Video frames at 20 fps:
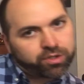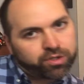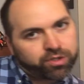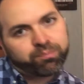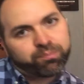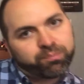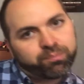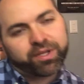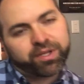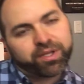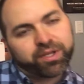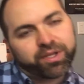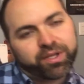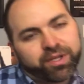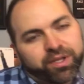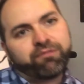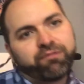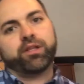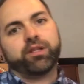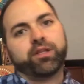play
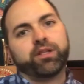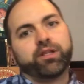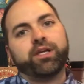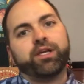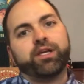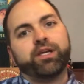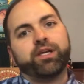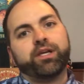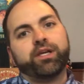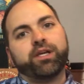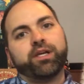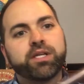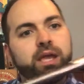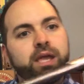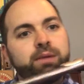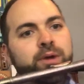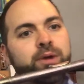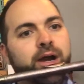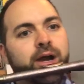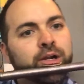Fur
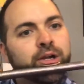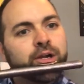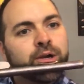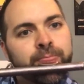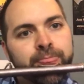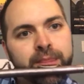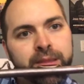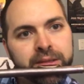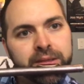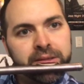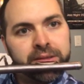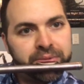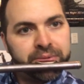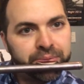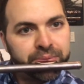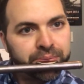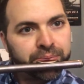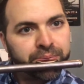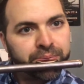Elise. It's in A minor.